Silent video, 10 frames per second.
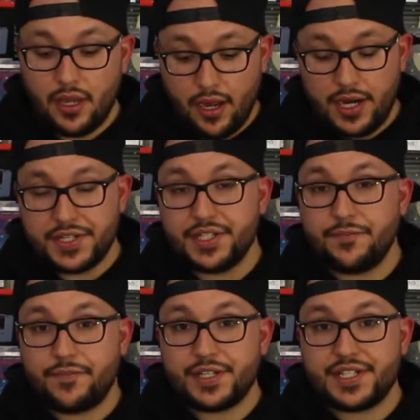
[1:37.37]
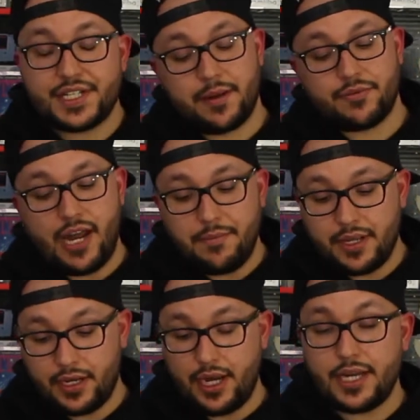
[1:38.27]
Alright, so the first things I'm
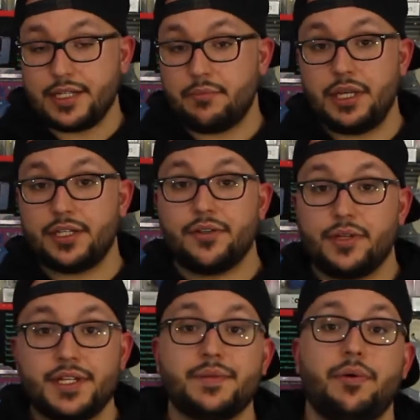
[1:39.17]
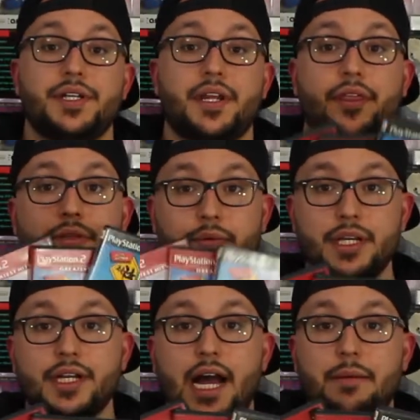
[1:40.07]
grabbing, and I didn't mean to do this, was
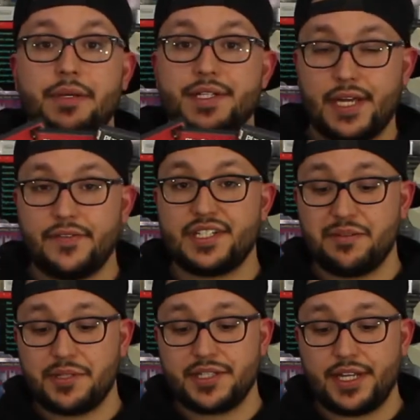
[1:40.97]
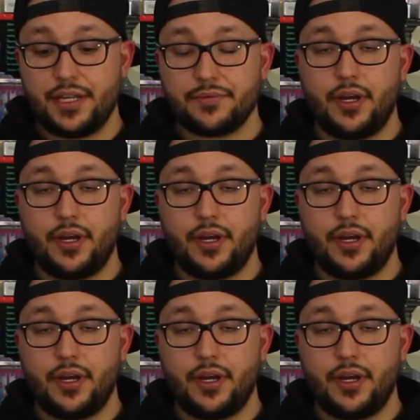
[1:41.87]
3 copies of Simpsons Hit and